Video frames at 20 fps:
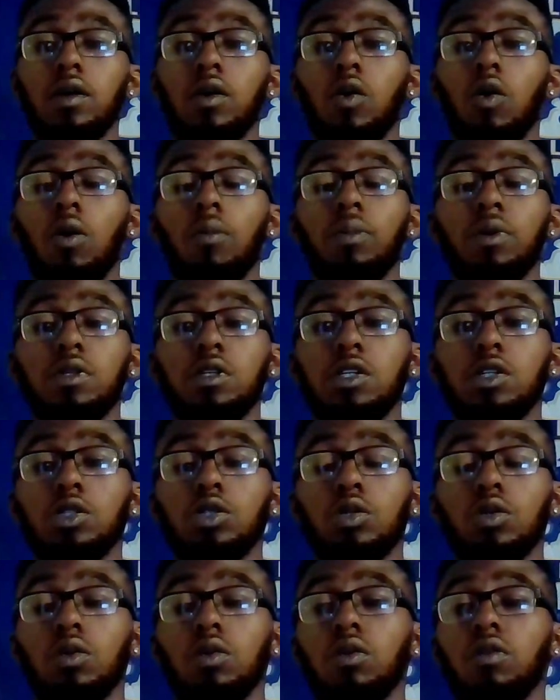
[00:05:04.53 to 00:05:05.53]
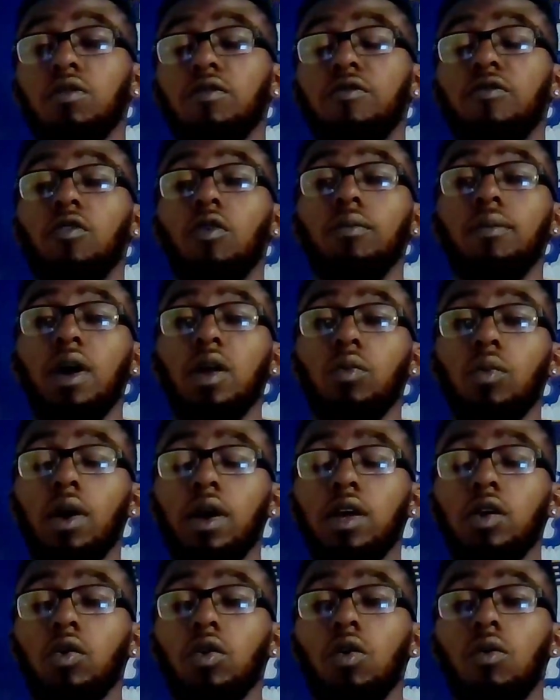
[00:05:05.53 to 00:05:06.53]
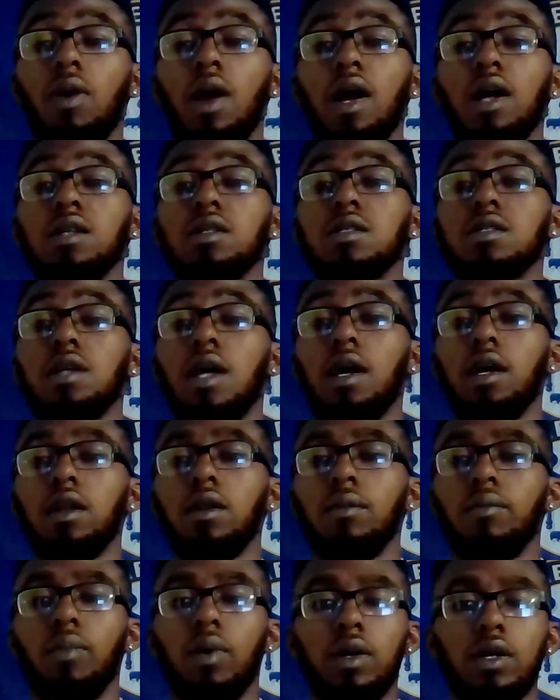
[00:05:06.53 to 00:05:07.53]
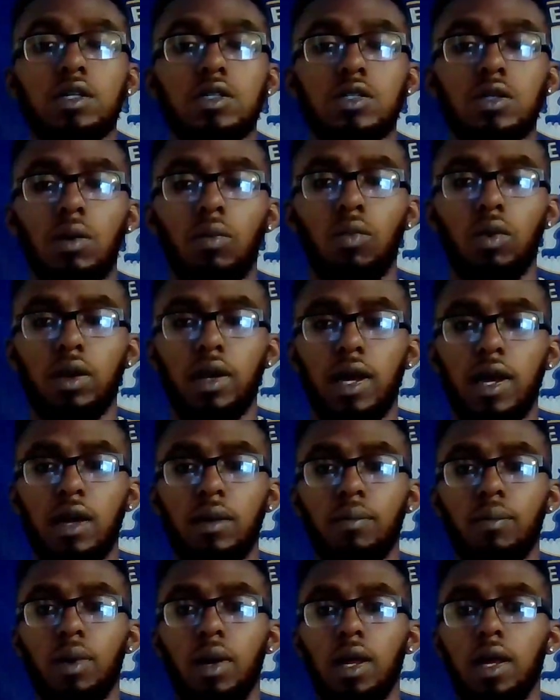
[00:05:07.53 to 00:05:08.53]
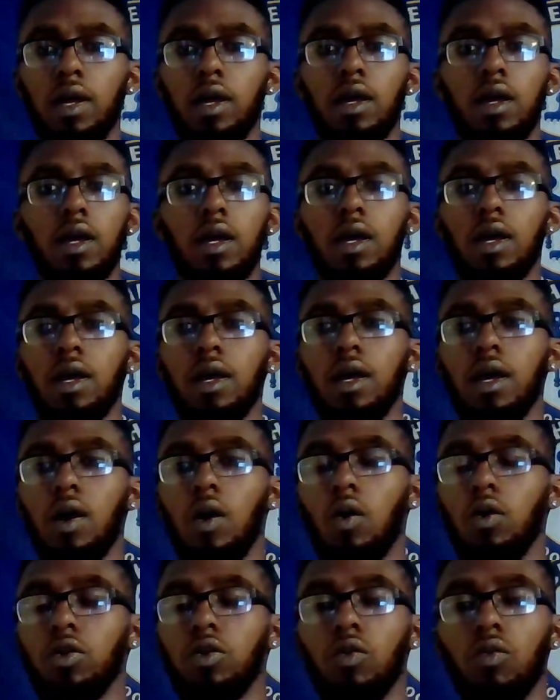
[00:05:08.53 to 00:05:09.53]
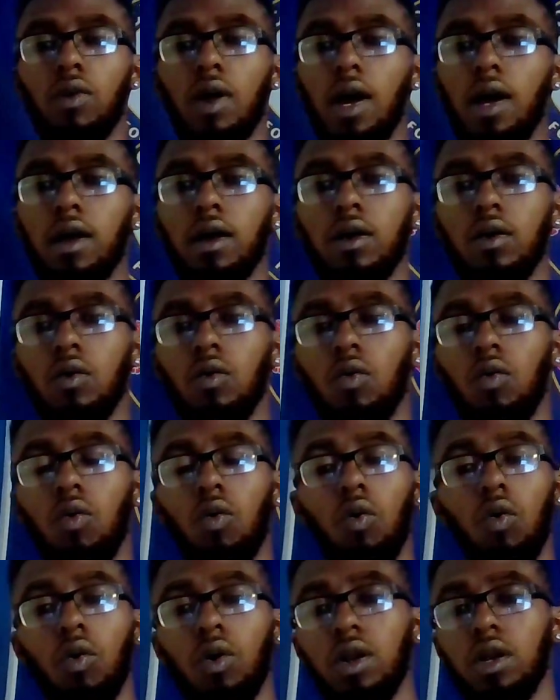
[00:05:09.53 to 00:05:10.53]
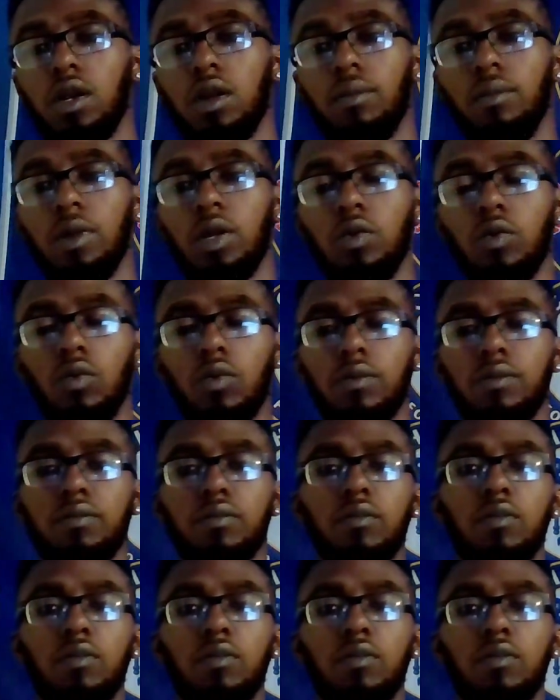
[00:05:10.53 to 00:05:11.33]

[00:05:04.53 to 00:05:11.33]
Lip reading: competition for Madueke on the right hand side, but he's someone that can play on the right or in the middle.